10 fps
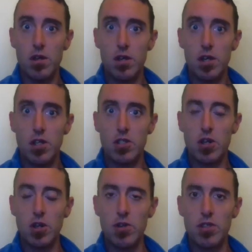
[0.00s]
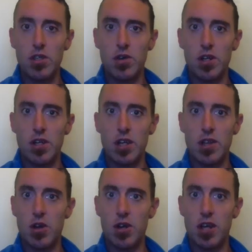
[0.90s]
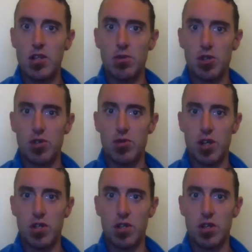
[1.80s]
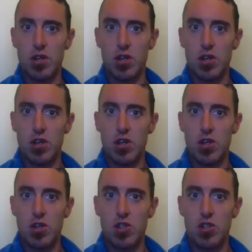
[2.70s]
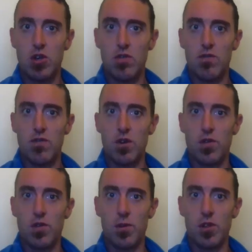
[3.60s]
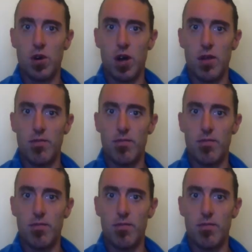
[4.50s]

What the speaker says: is to lose this idea that I need to restrict certain foods from my diet.